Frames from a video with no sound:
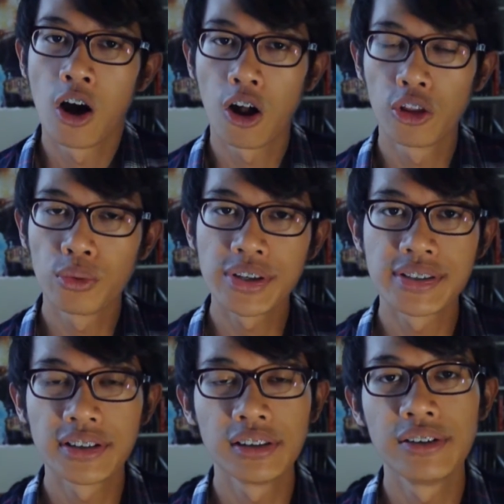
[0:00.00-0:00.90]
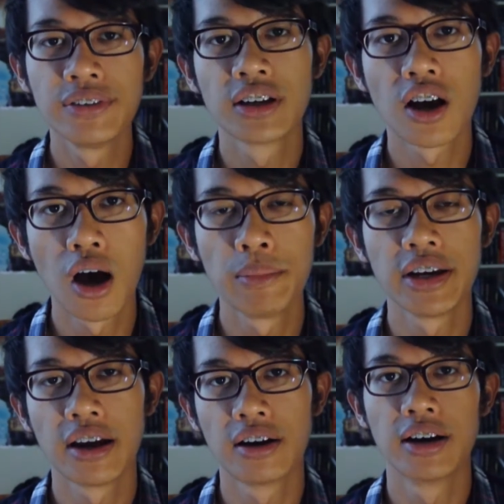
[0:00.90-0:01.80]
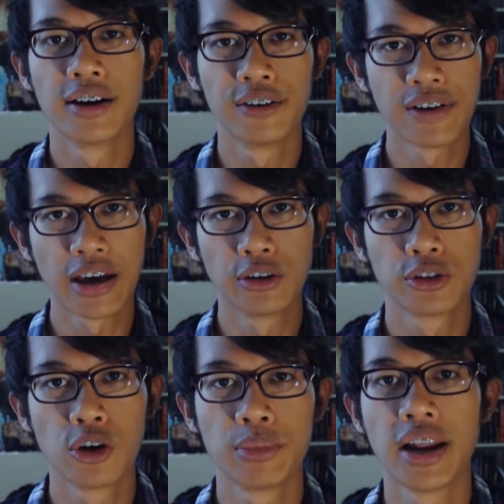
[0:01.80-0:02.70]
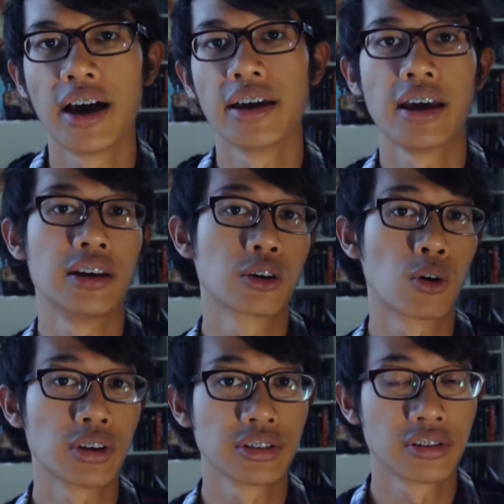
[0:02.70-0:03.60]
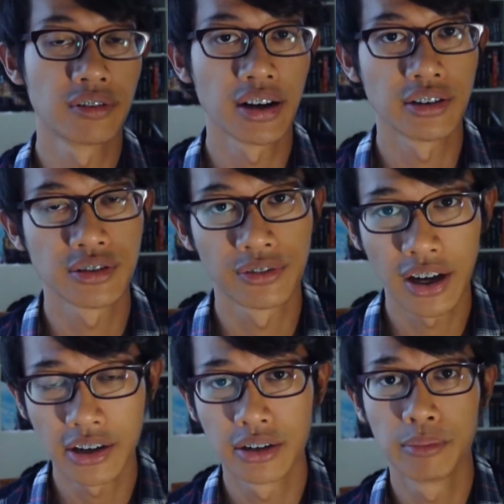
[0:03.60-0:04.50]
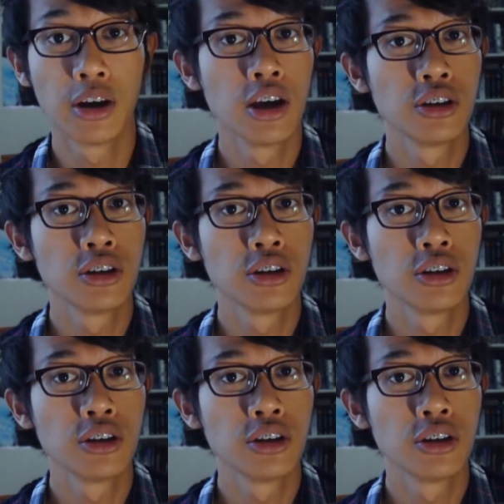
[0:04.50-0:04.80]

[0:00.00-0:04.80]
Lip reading: Although we still live in the common era of Anno Domini, and according to the writers of Gundam,